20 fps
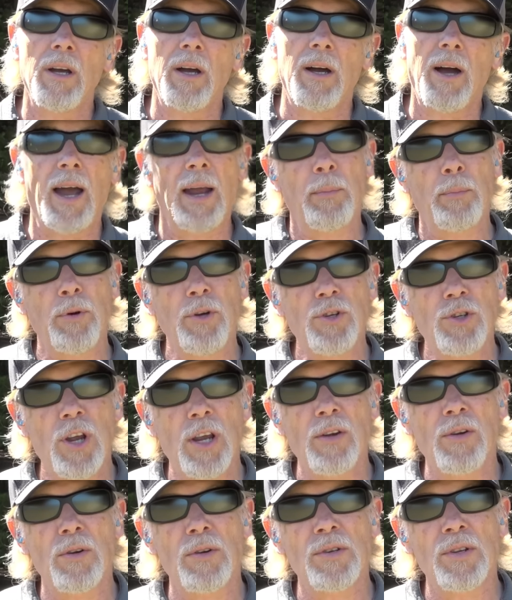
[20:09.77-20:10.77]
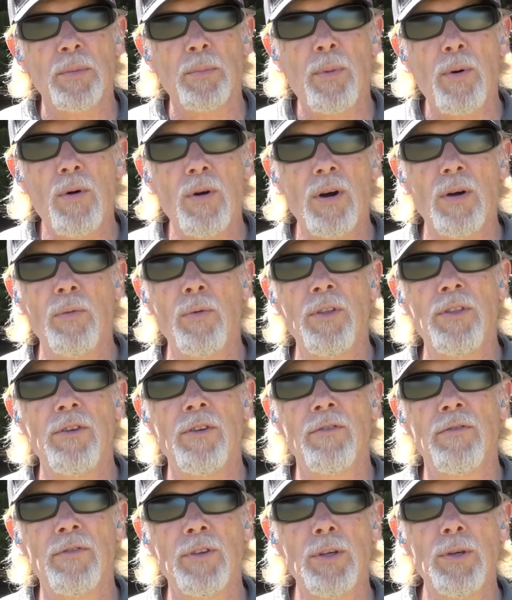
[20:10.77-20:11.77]
I appreciate your support with
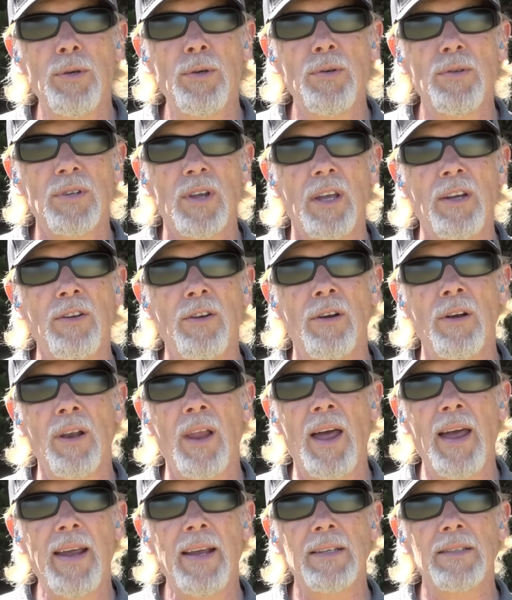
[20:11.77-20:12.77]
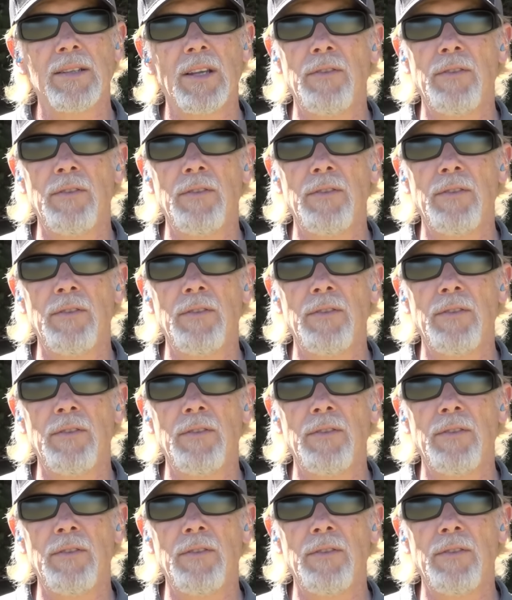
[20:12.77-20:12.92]
your views and your likes.